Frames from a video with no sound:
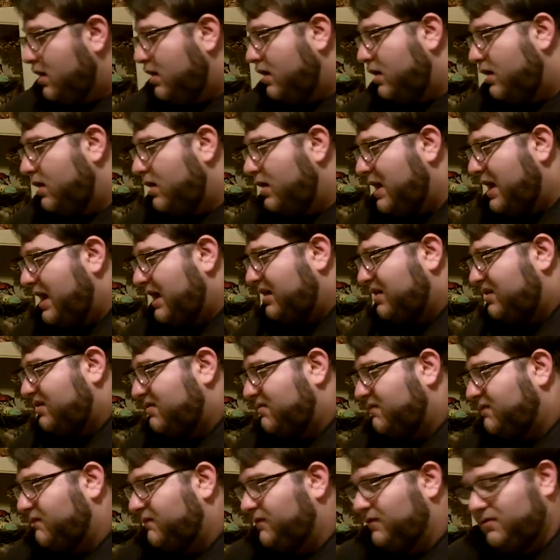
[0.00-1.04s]

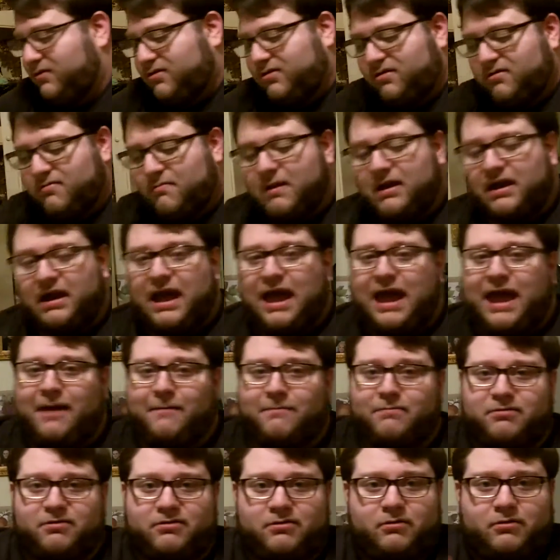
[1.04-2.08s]
X versus Mega
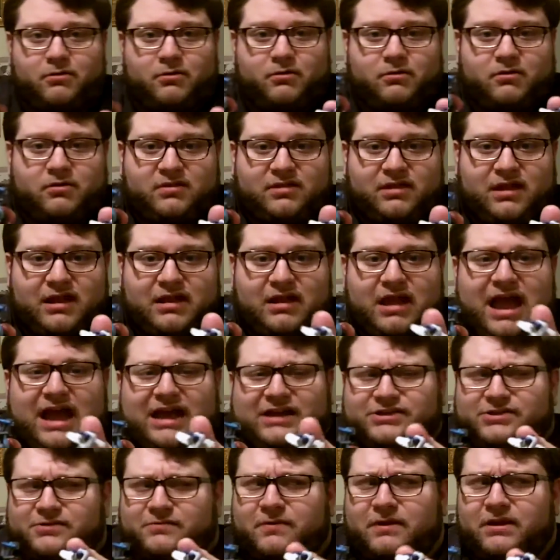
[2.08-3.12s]
Absol because I
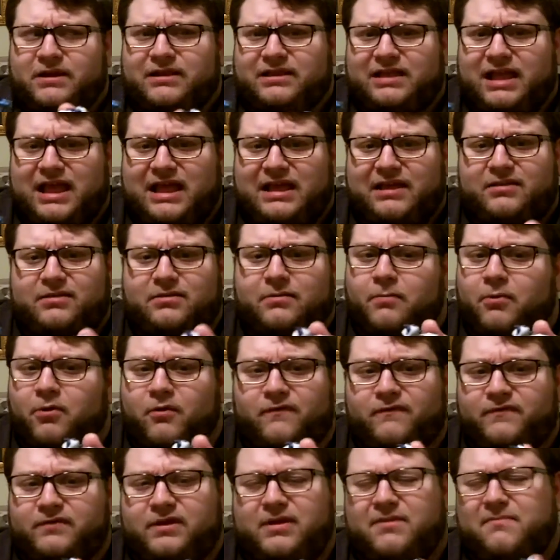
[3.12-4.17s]
actually really like the
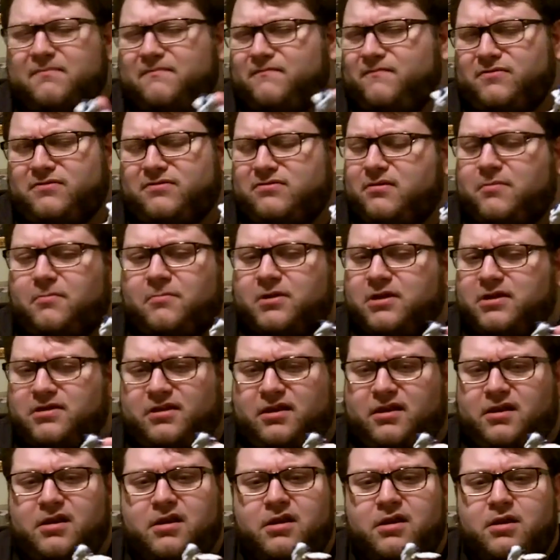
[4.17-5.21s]
both of them for some
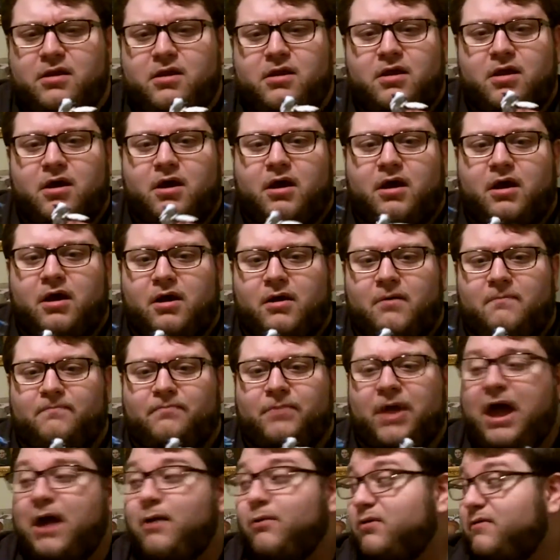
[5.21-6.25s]
reason.
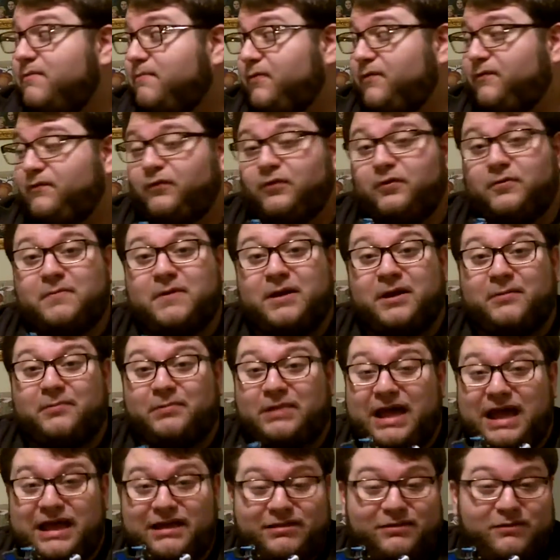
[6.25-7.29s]
I would have preferred Mega
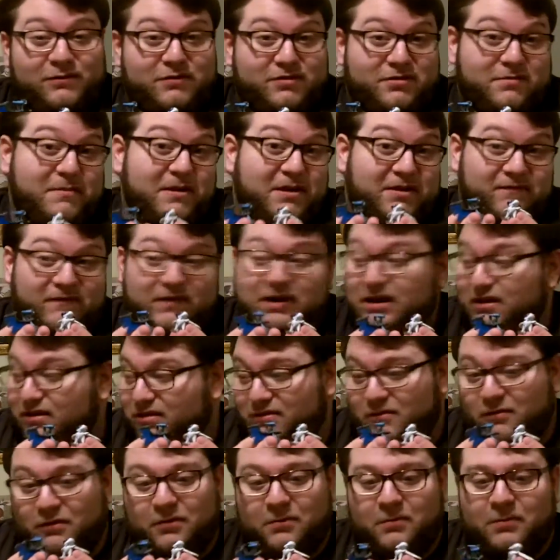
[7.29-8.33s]
Blastoise and Mega
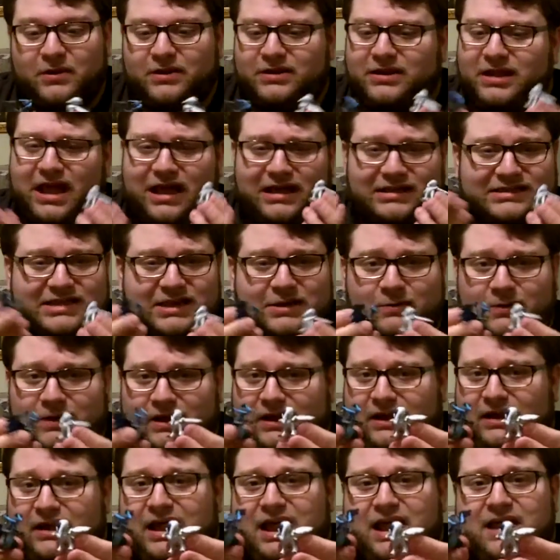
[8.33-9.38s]
Venusaur, but I'll take what
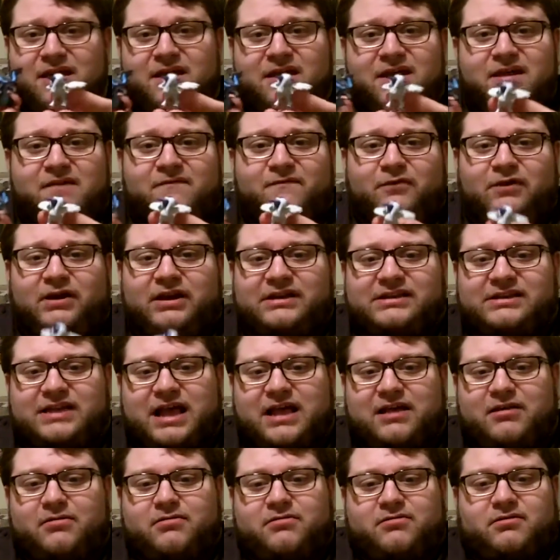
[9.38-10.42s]
I can get. For $8,
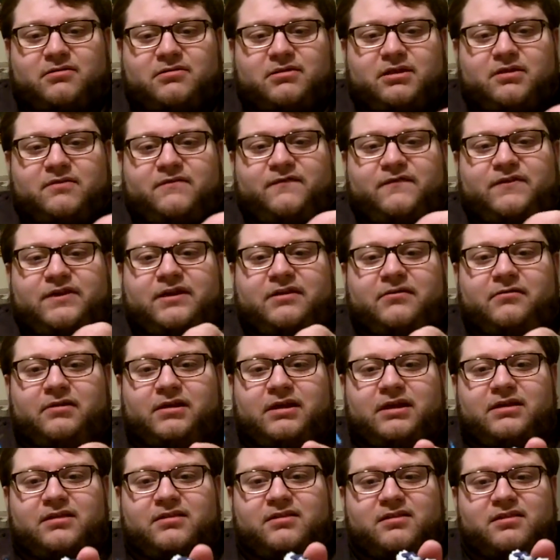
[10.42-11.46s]
the little
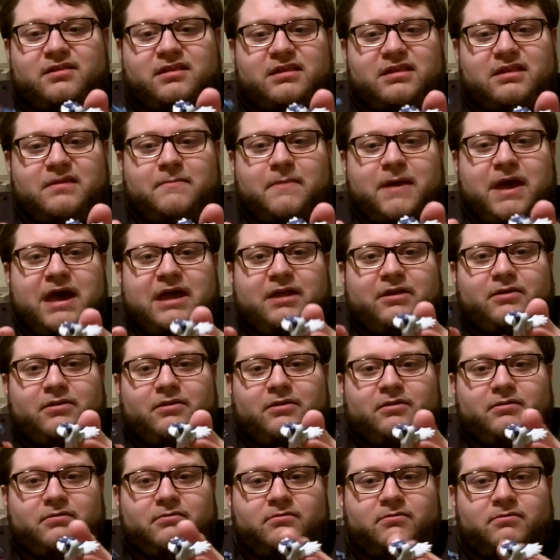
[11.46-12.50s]
figurines, and they
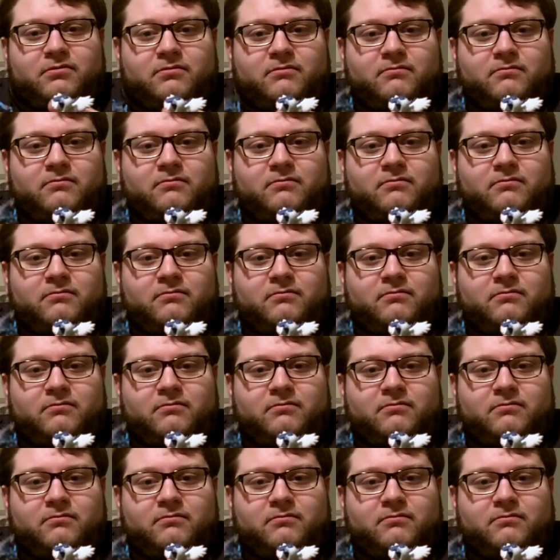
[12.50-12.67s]
battle and